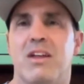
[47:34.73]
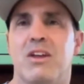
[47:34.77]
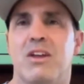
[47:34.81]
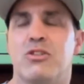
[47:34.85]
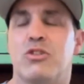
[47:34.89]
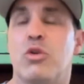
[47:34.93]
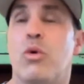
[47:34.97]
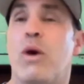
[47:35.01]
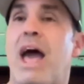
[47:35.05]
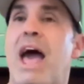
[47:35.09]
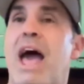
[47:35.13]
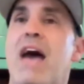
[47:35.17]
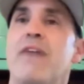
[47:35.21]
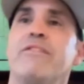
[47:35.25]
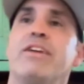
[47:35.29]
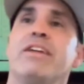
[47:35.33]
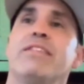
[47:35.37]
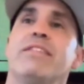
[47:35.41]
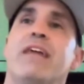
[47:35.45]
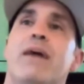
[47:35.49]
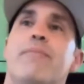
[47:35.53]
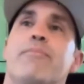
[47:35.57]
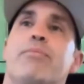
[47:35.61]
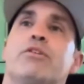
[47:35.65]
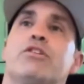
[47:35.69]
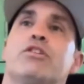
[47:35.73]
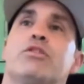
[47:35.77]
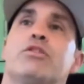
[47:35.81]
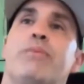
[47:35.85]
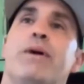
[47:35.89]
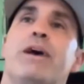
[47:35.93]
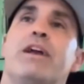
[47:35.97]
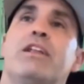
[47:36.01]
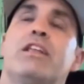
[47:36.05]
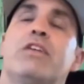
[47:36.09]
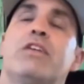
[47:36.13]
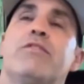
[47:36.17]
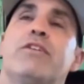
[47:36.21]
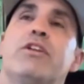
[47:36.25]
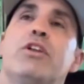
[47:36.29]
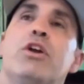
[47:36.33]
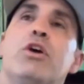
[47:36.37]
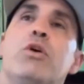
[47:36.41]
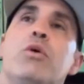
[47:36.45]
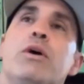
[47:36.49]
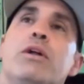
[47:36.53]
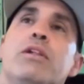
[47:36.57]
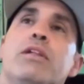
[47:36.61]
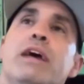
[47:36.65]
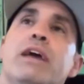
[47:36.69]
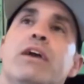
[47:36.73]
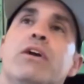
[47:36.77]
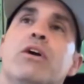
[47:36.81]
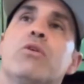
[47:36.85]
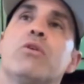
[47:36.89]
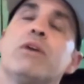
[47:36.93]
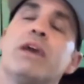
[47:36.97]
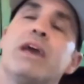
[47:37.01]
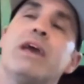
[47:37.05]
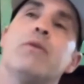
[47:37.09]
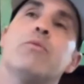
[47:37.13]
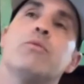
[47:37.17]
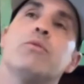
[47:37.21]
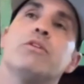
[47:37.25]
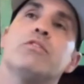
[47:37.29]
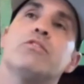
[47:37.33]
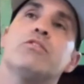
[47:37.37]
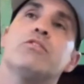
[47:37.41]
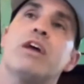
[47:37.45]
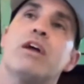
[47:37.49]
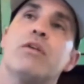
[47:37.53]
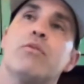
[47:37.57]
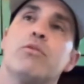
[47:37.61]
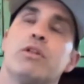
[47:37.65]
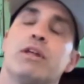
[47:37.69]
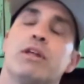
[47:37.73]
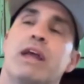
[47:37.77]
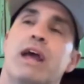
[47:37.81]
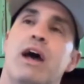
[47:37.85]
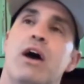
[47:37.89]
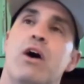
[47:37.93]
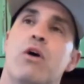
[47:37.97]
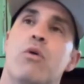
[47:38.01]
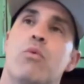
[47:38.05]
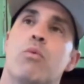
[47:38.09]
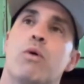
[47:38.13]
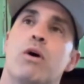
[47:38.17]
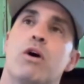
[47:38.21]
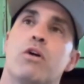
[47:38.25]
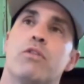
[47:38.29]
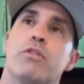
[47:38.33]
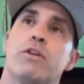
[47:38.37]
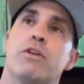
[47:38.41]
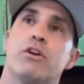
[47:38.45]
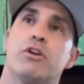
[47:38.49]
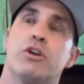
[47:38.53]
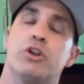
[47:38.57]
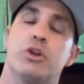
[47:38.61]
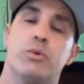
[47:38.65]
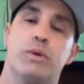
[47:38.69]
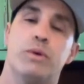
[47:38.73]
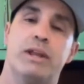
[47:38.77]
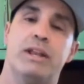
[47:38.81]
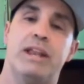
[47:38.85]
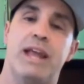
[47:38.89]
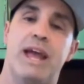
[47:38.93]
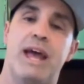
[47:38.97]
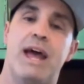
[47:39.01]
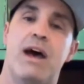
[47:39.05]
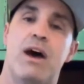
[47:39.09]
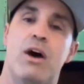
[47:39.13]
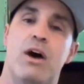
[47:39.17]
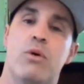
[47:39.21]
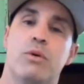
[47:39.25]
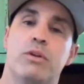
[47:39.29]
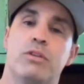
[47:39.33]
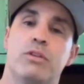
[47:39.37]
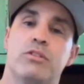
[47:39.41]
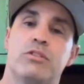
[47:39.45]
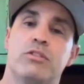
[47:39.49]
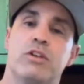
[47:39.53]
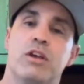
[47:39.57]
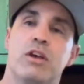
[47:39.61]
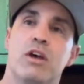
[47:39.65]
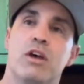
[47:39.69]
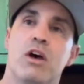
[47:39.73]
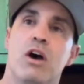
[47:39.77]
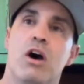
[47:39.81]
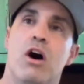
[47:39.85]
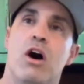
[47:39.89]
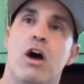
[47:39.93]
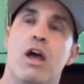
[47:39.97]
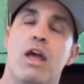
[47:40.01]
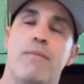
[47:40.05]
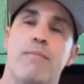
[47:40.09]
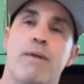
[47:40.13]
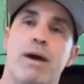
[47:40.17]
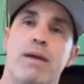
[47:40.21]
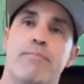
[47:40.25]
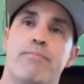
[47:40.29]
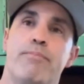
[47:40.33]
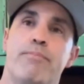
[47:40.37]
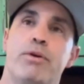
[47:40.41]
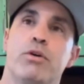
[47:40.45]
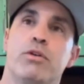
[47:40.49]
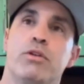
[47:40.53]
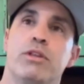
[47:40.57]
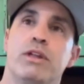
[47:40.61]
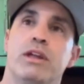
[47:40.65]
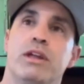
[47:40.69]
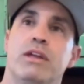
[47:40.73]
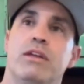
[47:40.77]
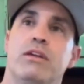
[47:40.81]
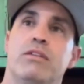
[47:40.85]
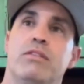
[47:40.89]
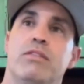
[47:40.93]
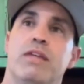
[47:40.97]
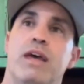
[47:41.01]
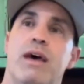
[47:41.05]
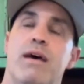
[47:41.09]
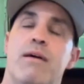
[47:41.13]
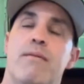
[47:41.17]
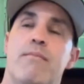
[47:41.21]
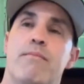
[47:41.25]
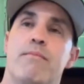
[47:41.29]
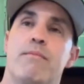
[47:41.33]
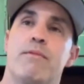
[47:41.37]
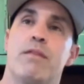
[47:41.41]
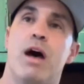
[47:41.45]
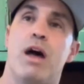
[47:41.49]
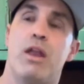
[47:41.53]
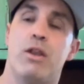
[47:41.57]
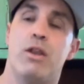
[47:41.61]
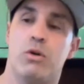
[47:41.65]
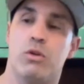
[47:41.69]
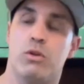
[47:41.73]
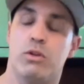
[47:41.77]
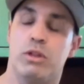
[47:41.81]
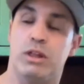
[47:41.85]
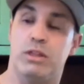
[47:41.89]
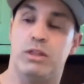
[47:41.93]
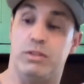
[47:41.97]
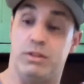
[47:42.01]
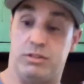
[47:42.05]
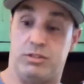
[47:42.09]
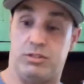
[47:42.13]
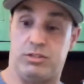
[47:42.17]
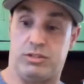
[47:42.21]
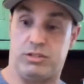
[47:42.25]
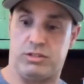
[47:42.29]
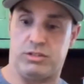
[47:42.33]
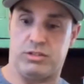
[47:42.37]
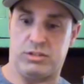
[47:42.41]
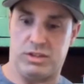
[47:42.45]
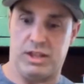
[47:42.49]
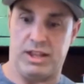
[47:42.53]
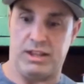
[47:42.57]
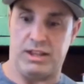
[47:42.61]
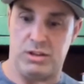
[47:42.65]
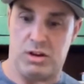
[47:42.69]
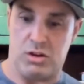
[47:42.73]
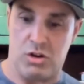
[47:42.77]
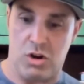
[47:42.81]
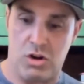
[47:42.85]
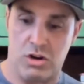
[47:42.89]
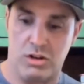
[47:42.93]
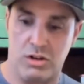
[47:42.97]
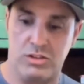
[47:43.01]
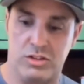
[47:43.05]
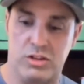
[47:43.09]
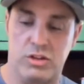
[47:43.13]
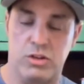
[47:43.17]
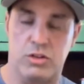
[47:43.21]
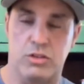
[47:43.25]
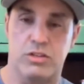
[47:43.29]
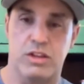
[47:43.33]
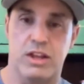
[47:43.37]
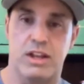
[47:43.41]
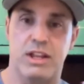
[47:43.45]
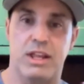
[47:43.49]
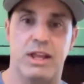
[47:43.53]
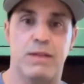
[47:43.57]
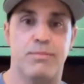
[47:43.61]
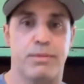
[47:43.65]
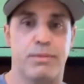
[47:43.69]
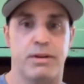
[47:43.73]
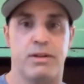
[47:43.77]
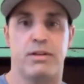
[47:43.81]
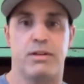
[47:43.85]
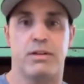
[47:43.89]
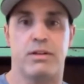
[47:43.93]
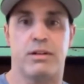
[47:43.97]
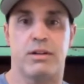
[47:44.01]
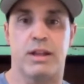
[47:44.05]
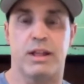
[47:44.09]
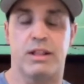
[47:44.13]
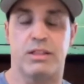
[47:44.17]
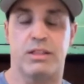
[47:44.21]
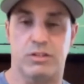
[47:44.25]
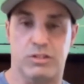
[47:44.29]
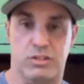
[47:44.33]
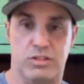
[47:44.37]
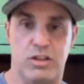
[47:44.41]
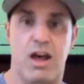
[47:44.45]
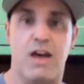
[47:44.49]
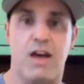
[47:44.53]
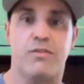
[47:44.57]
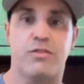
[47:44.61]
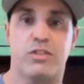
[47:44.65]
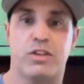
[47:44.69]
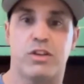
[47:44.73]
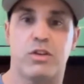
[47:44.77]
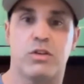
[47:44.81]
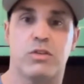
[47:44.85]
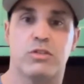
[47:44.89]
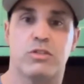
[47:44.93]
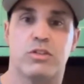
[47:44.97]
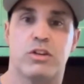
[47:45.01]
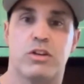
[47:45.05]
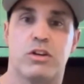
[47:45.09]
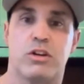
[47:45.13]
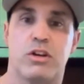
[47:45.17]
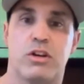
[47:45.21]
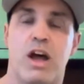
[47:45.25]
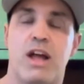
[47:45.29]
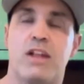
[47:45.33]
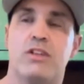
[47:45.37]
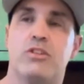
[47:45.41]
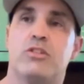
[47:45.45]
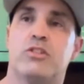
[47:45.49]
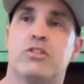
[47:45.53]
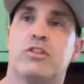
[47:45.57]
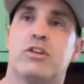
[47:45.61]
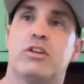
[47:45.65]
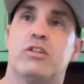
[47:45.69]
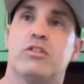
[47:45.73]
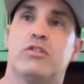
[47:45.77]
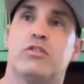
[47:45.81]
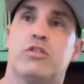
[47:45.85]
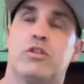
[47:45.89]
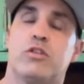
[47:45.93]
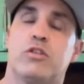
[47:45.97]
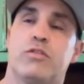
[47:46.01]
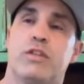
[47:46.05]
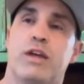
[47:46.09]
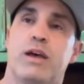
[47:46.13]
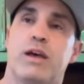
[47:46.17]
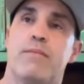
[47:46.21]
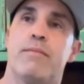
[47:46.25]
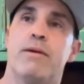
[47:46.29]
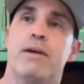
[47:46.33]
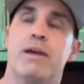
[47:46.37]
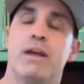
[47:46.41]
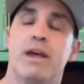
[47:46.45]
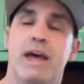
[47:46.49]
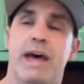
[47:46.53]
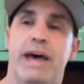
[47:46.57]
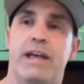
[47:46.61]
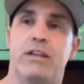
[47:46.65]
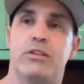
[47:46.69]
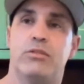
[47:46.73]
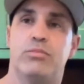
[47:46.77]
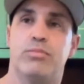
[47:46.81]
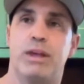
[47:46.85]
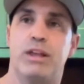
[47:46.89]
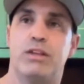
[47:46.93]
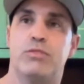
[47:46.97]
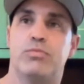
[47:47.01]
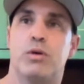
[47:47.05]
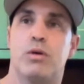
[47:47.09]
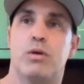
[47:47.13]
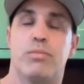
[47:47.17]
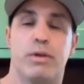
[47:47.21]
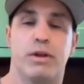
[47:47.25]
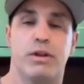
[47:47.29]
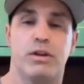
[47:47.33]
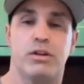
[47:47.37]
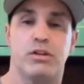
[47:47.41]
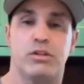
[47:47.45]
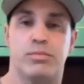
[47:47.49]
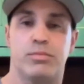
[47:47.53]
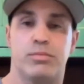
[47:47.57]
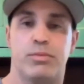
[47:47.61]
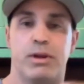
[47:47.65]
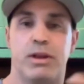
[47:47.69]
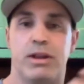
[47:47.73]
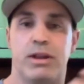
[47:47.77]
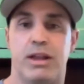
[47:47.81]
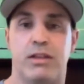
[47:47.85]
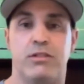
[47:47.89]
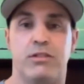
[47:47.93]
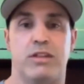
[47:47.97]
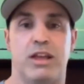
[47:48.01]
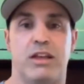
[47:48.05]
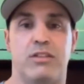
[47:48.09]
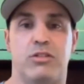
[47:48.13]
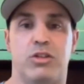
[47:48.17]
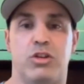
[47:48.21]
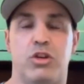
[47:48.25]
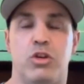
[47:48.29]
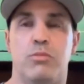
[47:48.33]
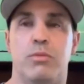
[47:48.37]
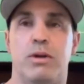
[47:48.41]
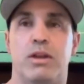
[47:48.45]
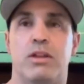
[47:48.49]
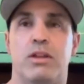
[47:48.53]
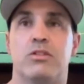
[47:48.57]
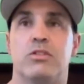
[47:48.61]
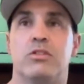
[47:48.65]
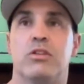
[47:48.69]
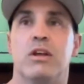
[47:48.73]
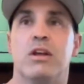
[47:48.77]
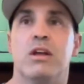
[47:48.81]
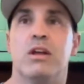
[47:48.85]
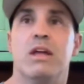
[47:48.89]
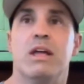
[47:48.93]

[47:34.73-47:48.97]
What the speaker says: So having that perspective and knowing like, okay, well, it's not really how well they're doing now. It's am I building them not only this like the hard skills they need, but like the soft skills that are not just going to serve them as baseball players, but as humans.